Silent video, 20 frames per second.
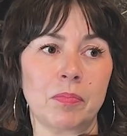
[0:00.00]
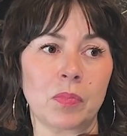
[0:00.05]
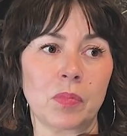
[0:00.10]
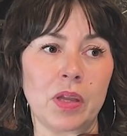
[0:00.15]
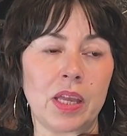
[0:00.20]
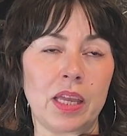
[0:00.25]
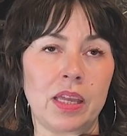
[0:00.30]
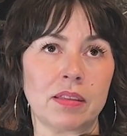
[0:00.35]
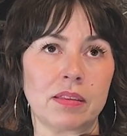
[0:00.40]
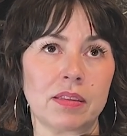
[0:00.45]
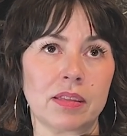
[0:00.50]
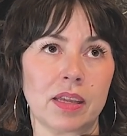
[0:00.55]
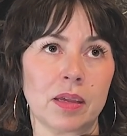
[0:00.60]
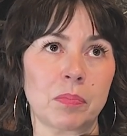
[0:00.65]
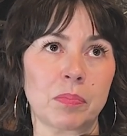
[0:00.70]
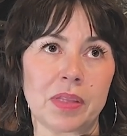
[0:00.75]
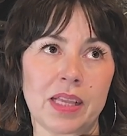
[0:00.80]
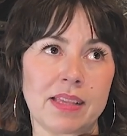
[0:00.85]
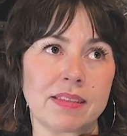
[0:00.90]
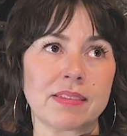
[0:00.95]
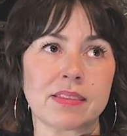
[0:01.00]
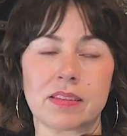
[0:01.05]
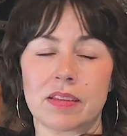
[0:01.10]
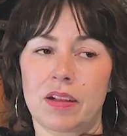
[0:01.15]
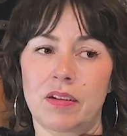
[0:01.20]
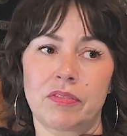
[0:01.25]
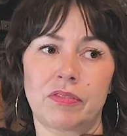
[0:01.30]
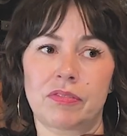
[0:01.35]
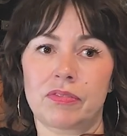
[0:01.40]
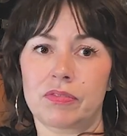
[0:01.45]
in a place
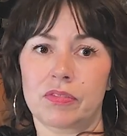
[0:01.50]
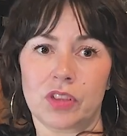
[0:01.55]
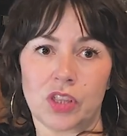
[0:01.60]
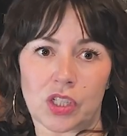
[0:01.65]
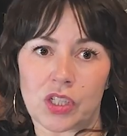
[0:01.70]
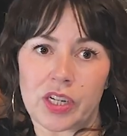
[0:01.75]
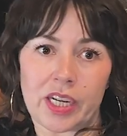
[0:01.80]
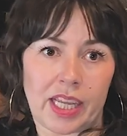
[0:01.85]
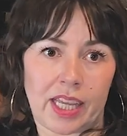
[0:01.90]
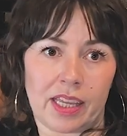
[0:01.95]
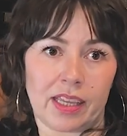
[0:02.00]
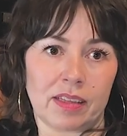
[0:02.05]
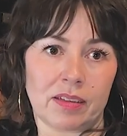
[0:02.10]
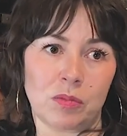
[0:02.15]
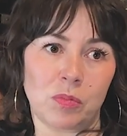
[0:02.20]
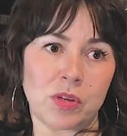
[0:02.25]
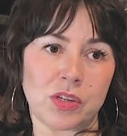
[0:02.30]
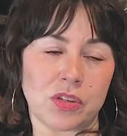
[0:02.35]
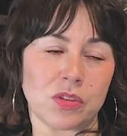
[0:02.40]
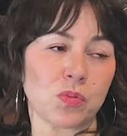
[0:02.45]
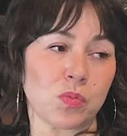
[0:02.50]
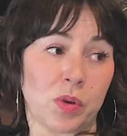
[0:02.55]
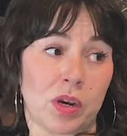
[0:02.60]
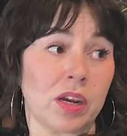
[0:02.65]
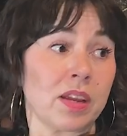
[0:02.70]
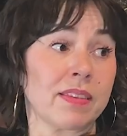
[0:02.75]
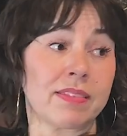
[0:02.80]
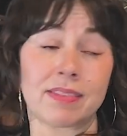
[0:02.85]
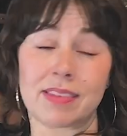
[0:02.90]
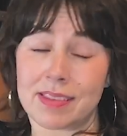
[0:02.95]
of learning, which is
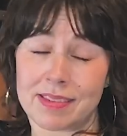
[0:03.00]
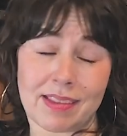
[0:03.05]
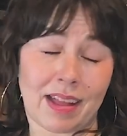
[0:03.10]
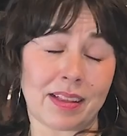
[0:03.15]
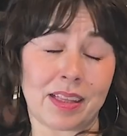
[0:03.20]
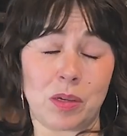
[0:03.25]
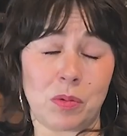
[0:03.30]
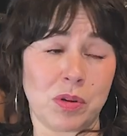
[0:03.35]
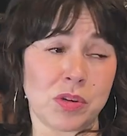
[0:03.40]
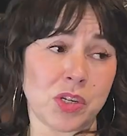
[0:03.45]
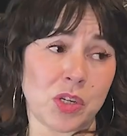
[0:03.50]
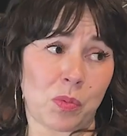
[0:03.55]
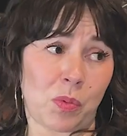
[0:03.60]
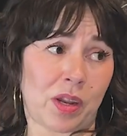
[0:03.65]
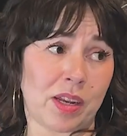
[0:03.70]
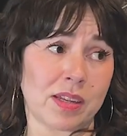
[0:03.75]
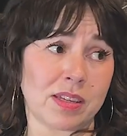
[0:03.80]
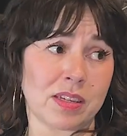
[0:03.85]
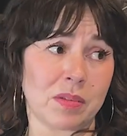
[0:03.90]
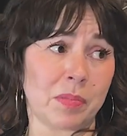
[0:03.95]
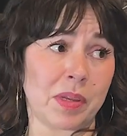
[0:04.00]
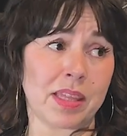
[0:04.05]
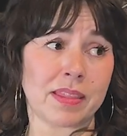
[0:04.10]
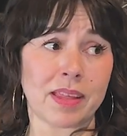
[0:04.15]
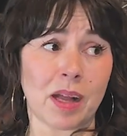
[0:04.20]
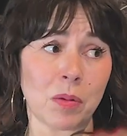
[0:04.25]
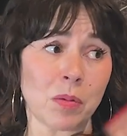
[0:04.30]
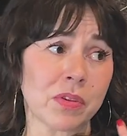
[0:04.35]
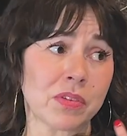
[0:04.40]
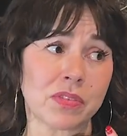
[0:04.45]
exactly where she wanted to be.
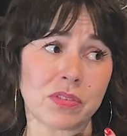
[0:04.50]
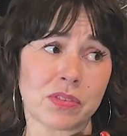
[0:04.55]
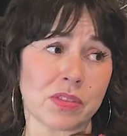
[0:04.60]
That was